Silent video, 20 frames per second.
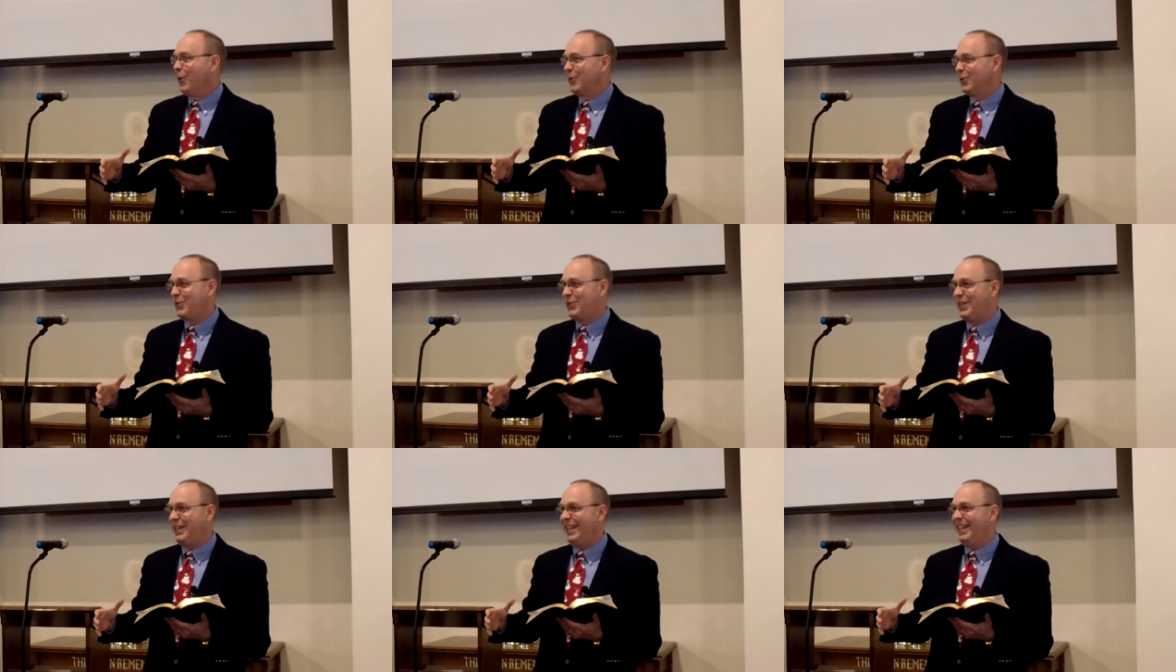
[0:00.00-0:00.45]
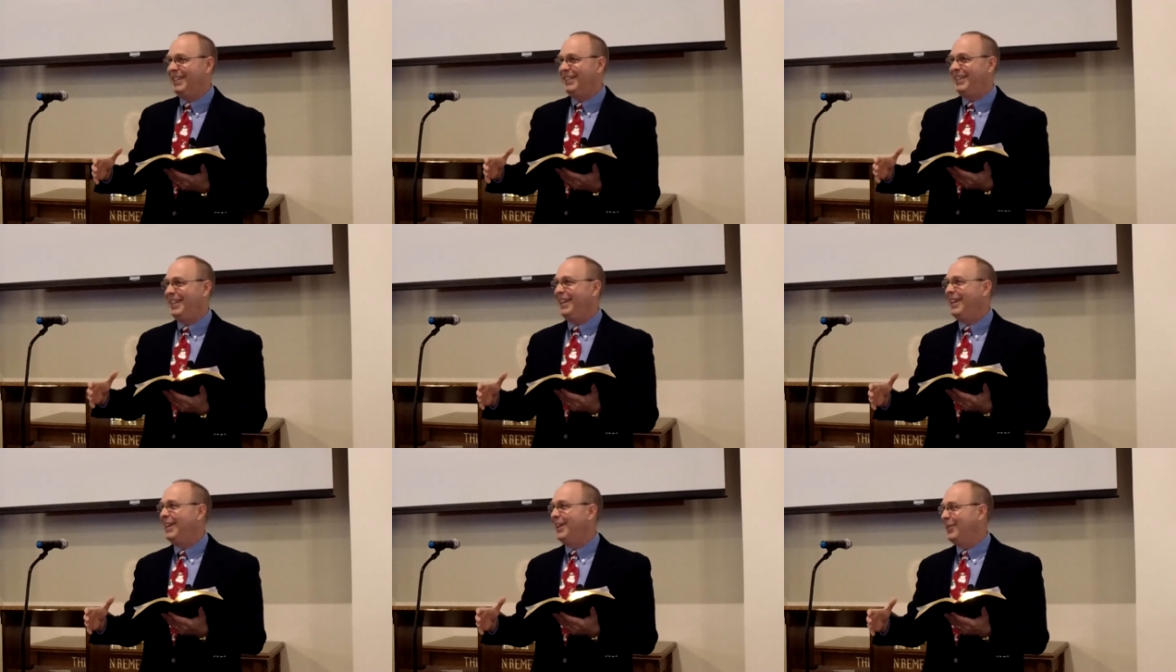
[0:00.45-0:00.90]

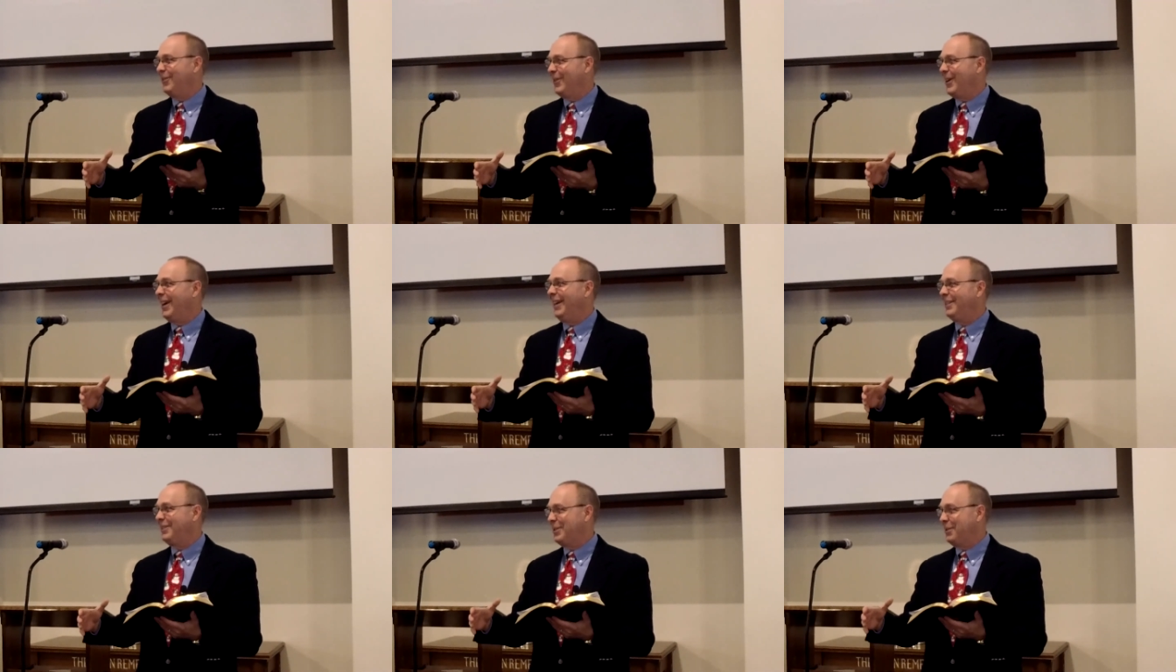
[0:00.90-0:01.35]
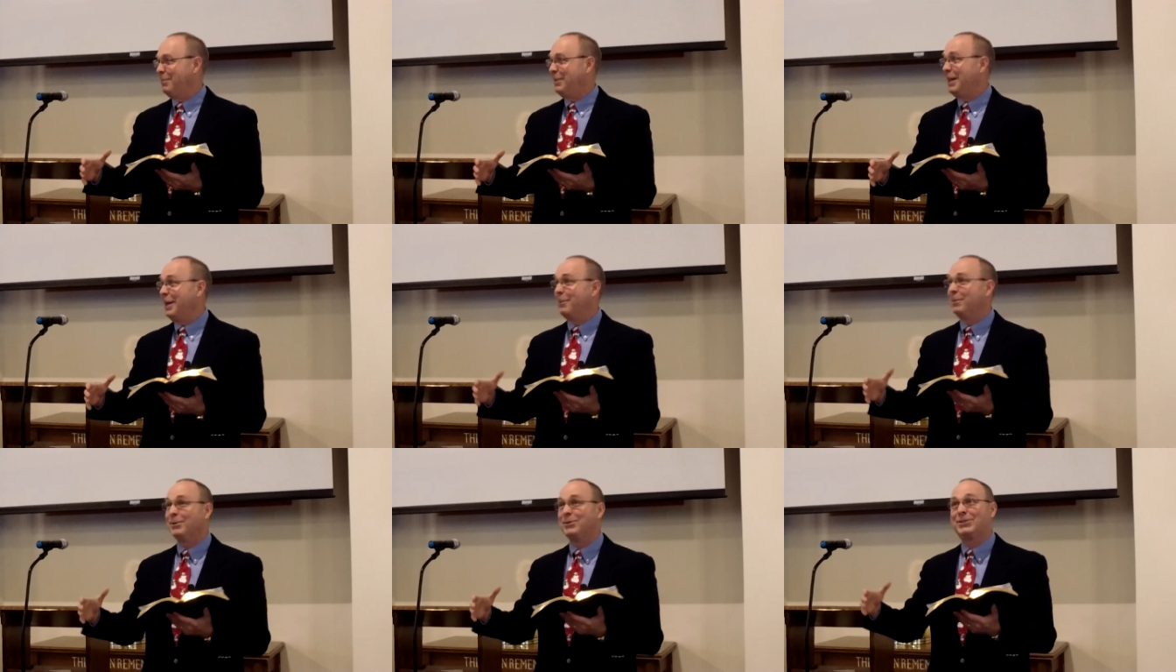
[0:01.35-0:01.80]
CD, right, to
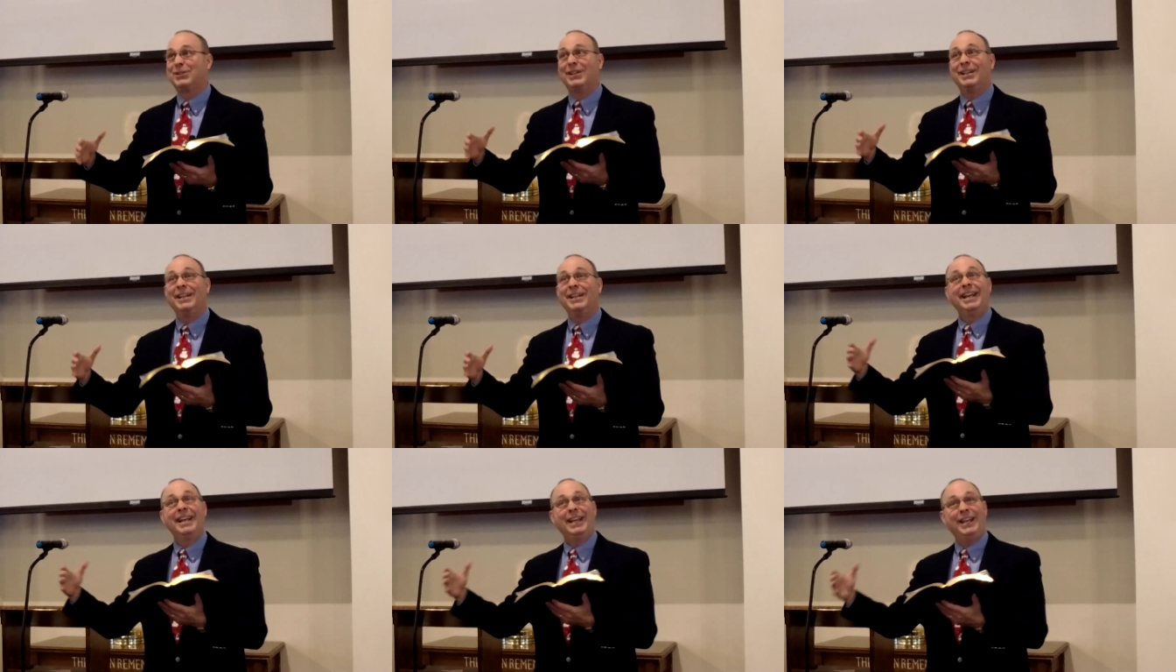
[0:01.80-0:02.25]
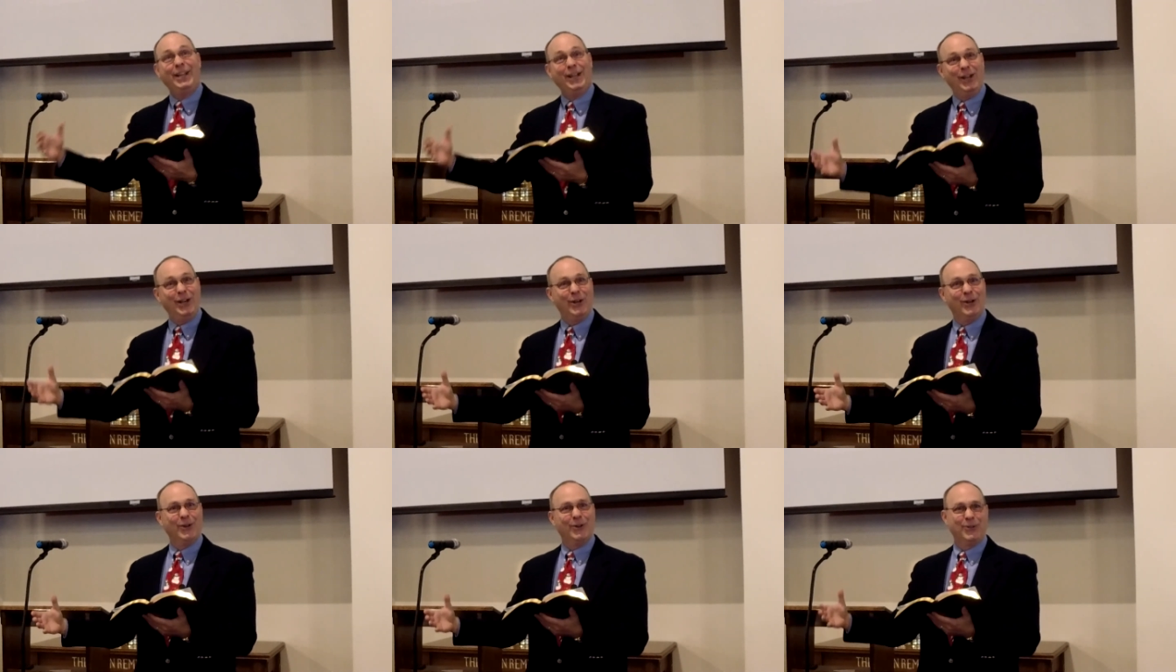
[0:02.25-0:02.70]
be able to
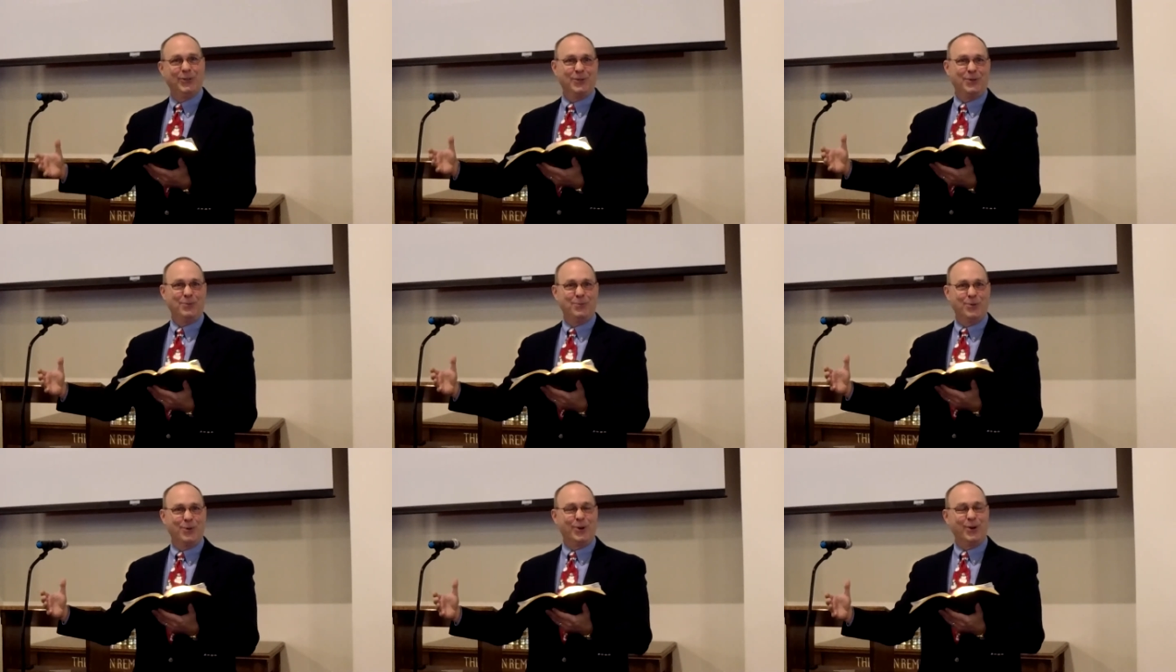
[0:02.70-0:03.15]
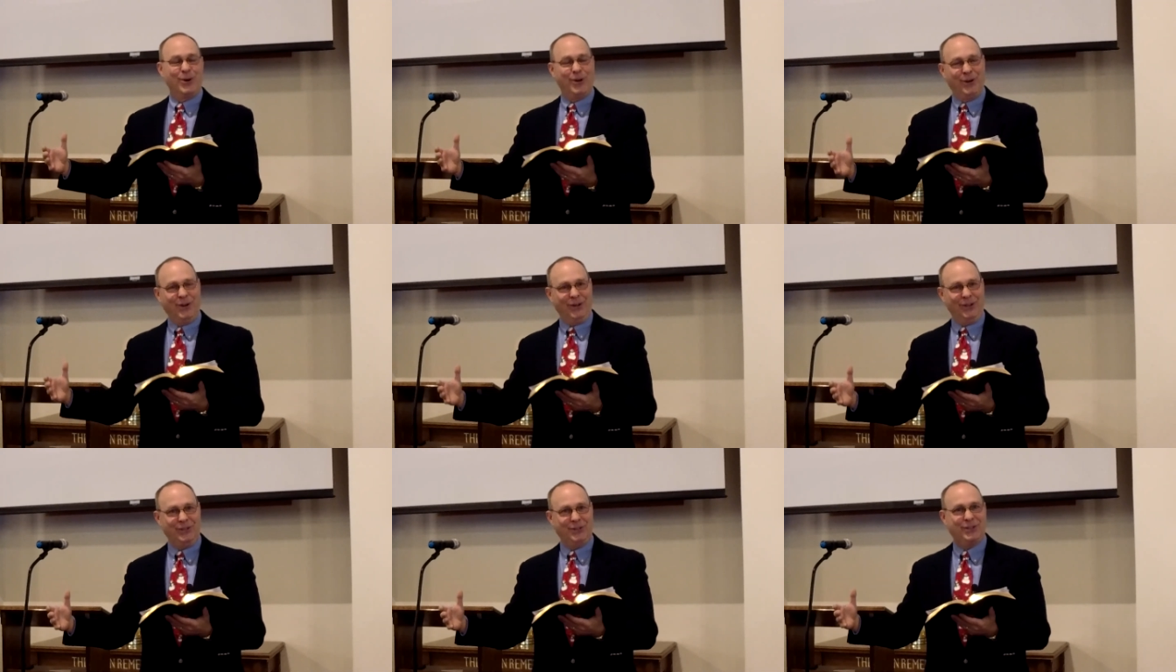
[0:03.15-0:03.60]
hear the
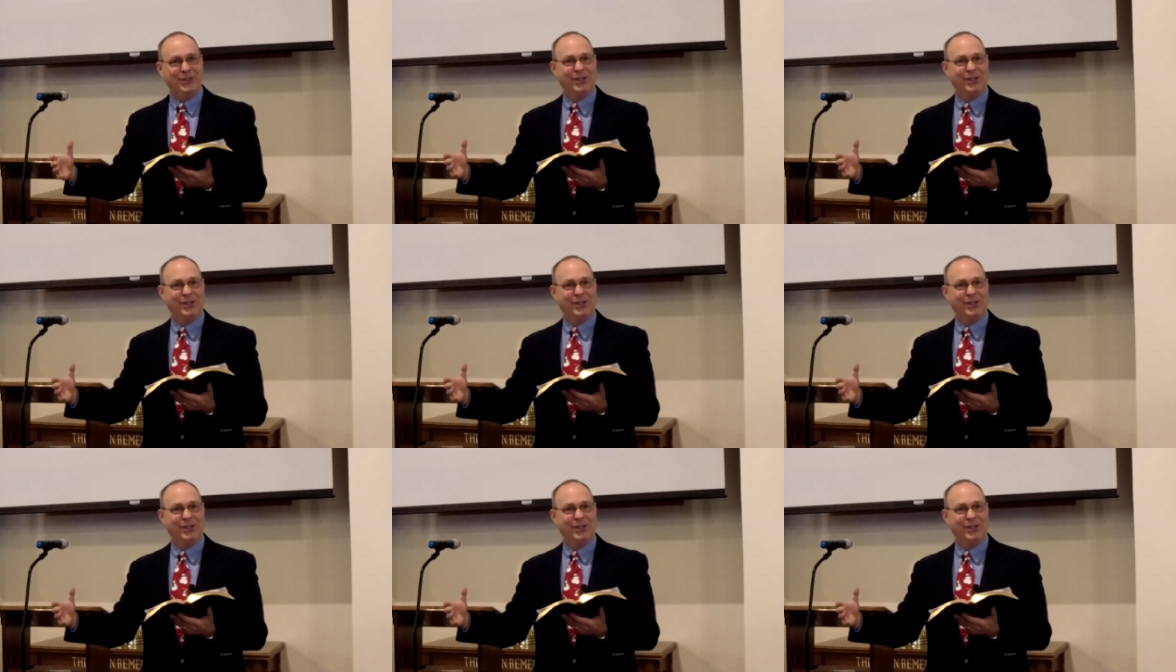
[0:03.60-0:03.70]
Word.